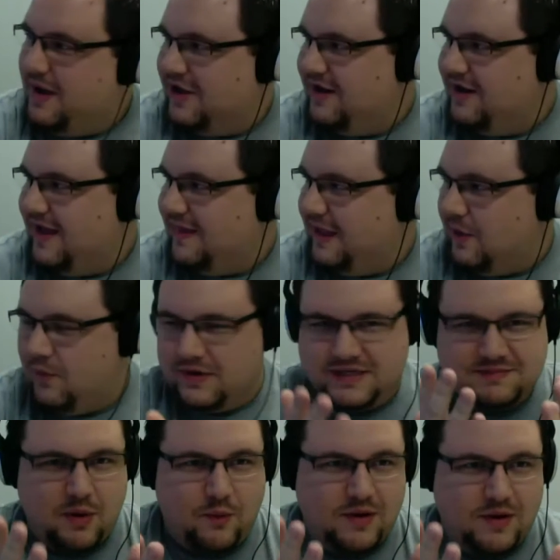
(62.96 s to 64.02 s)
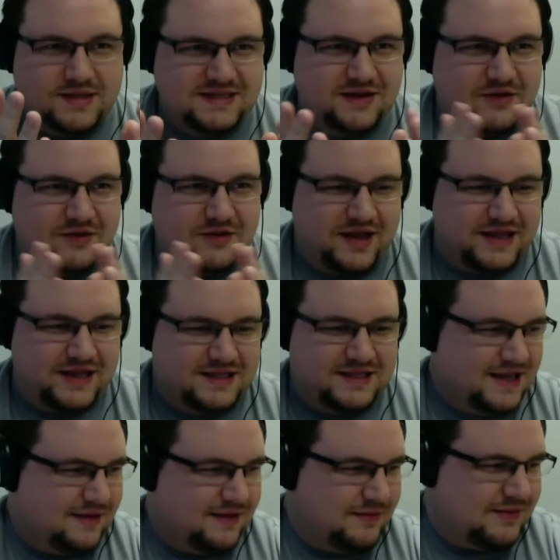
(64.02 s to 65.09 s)
at? Like, what is my one skill that I can
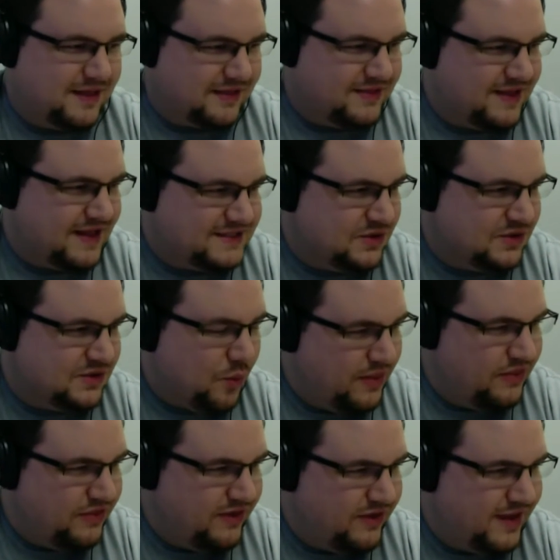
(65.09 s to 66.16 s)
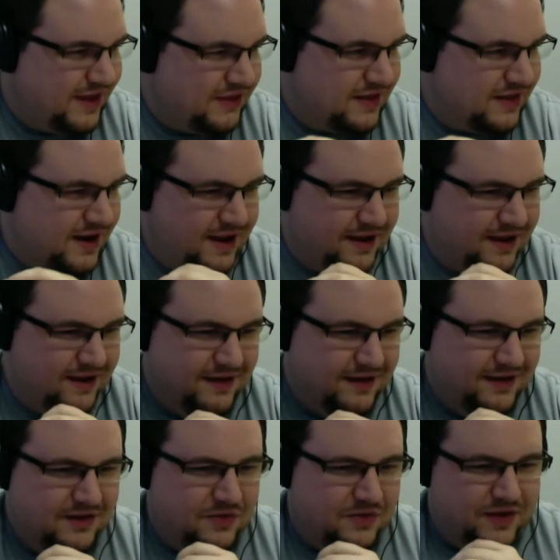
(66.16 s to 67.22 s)
say, like, that's the one thing that
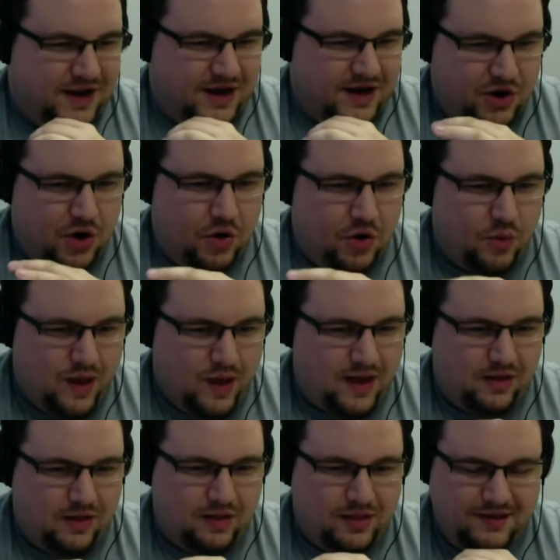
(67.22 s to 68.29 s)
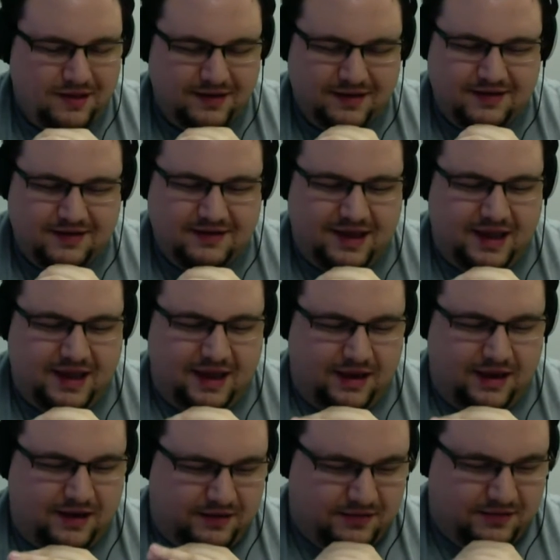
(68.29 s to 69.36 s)
I know well?
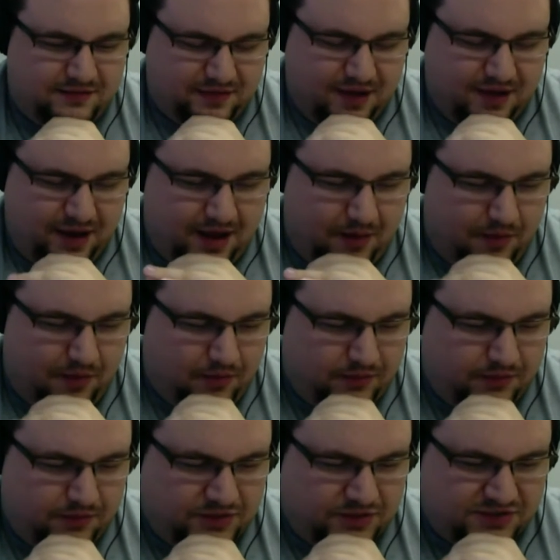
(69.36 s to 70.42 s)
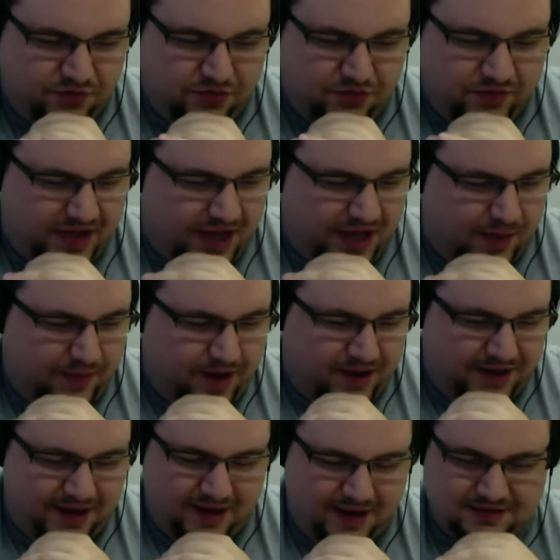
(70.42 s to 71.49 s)
And just through thinking about
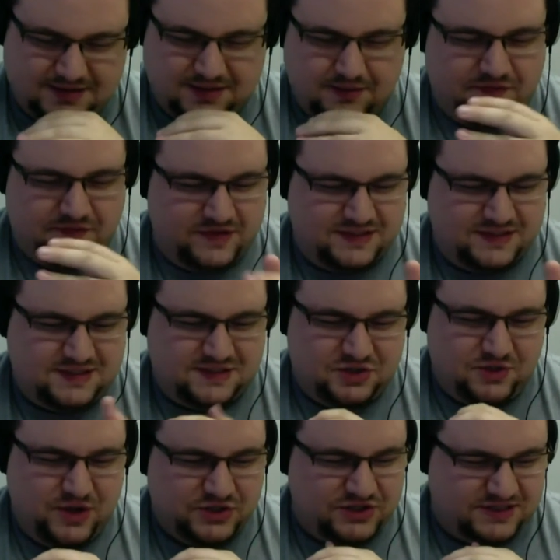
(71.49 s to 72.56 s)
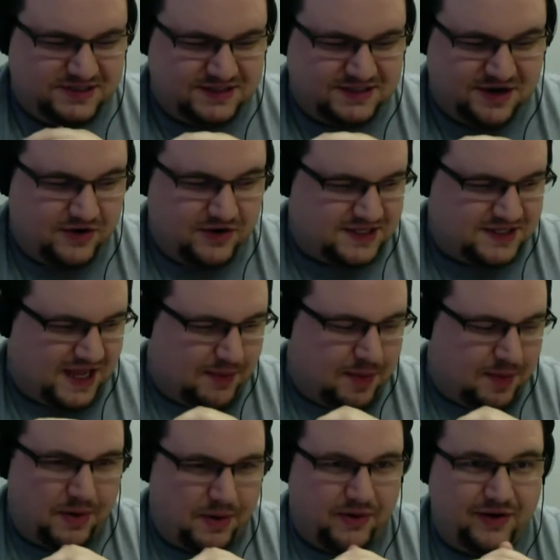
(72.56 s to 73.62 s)
it and some different situations and scenarios that came
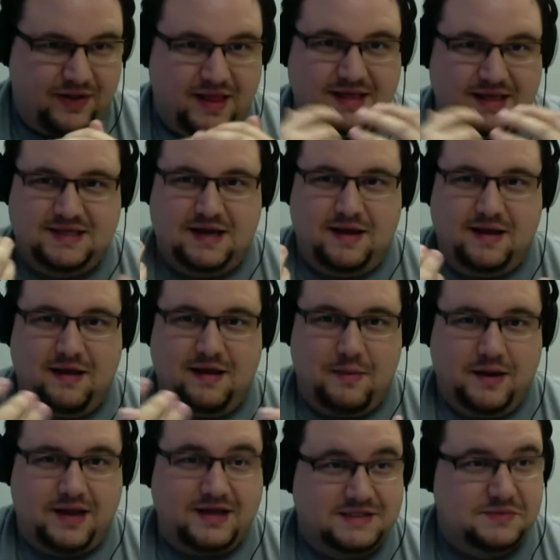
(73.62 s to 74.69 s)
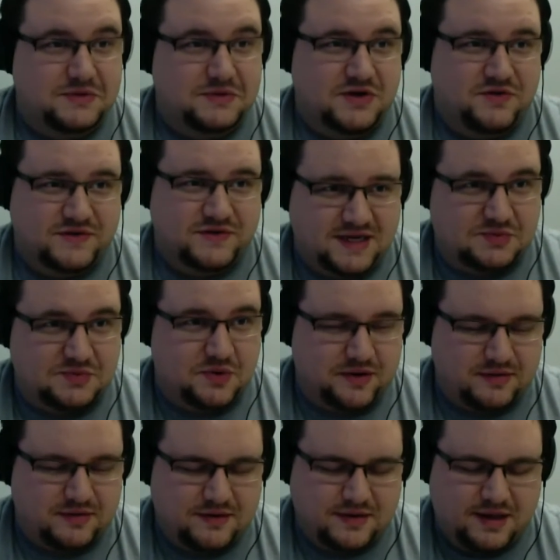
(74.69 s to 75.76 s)
up, I realized that I'm a customer service expert.
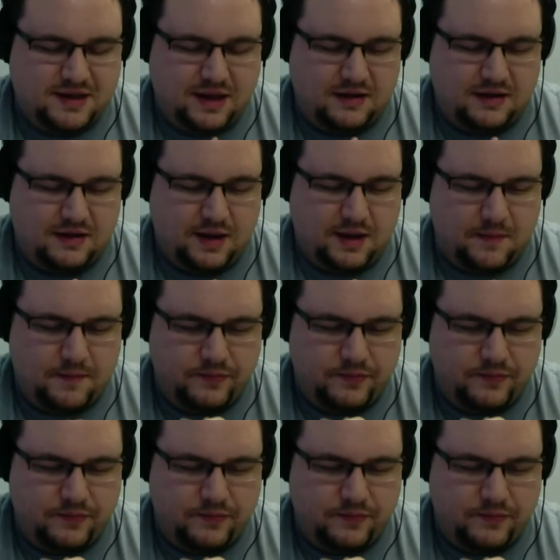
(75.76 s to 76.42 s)
And